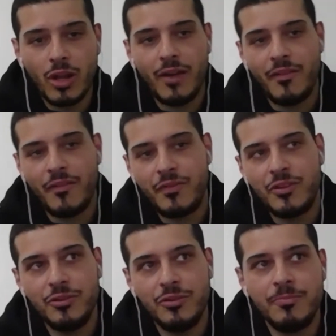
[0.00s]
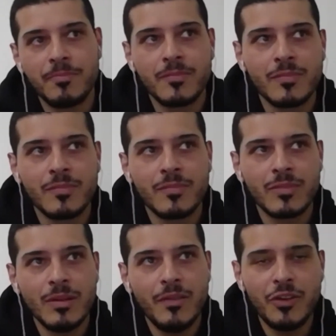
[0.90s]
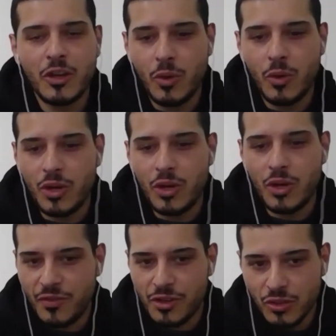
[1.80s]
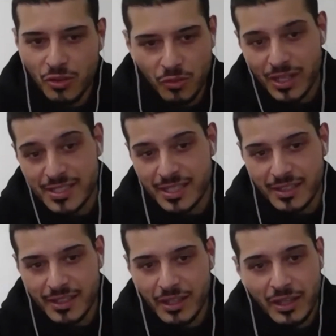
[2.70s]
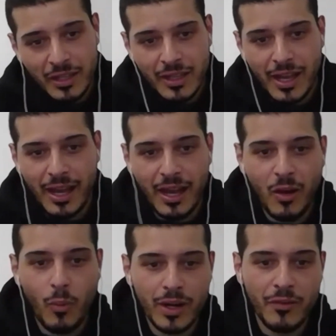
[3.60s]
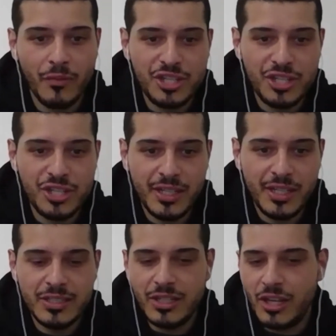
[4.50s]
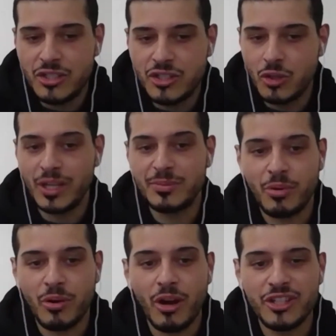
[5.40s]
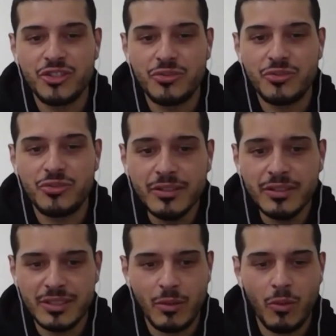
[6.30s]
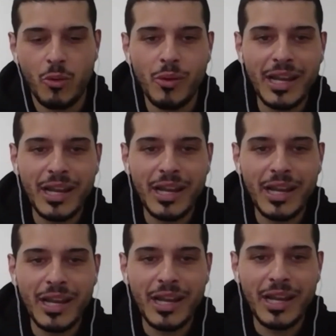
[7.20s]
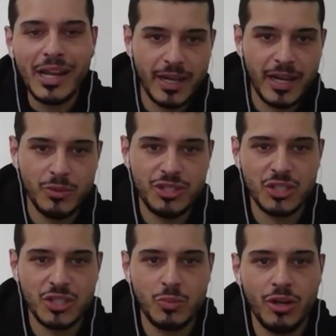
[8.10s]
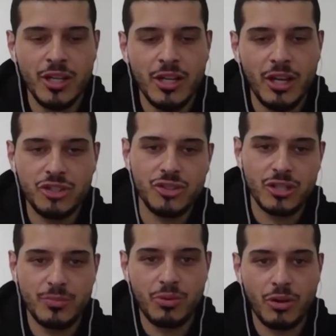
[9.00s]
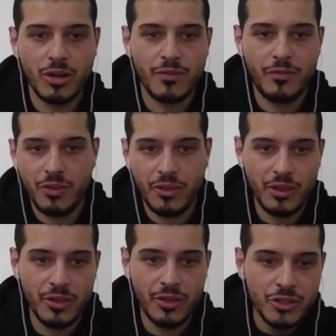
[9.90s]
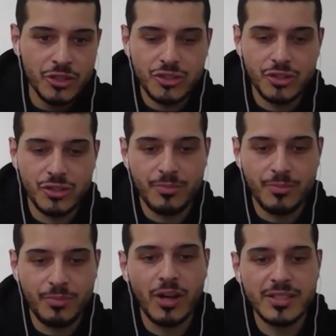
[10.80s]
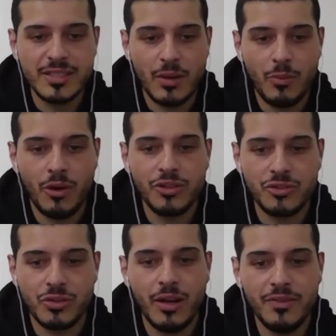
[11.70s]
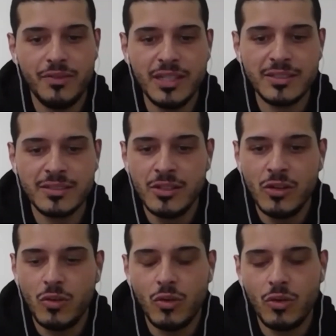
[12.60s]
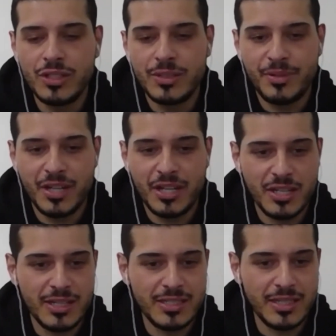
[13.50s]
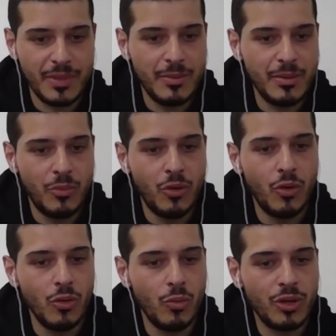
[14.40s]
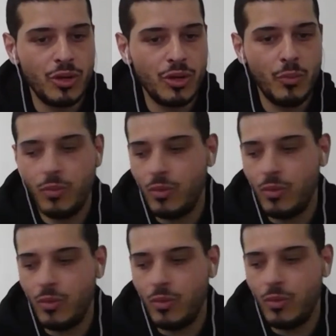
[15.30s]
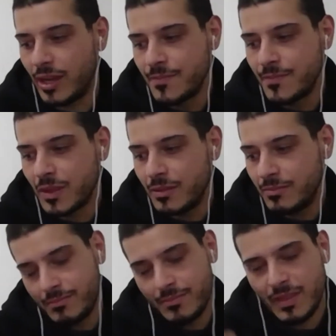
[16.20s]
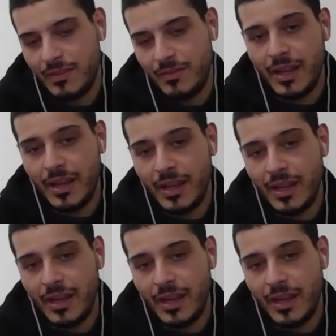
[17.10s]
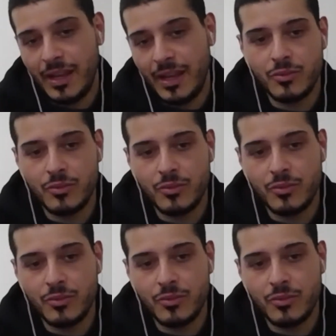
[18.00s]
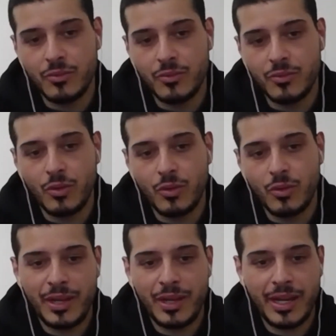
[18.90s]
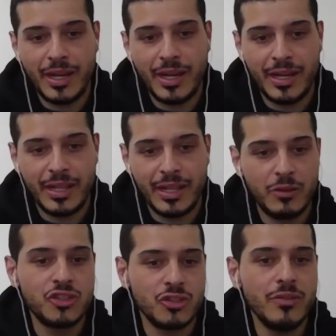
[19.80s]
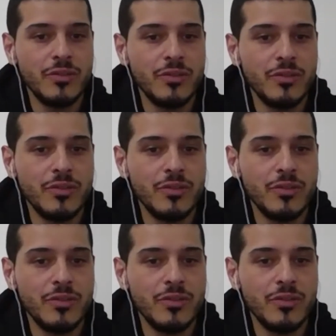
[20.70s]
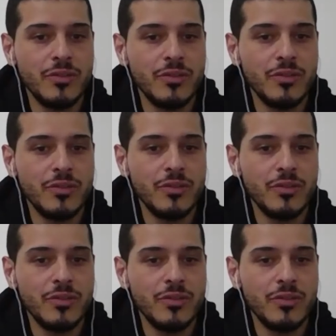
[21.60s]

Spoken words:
So I have a few questions for us all, realistically. One of which is, you know, is it always price driven? Is that what we're really concerned about? Do we just want a certain product for the certain price? Is that what drives us? Or is it potentially something a bit more, you know, as in like value? Or we getting good service from these guys?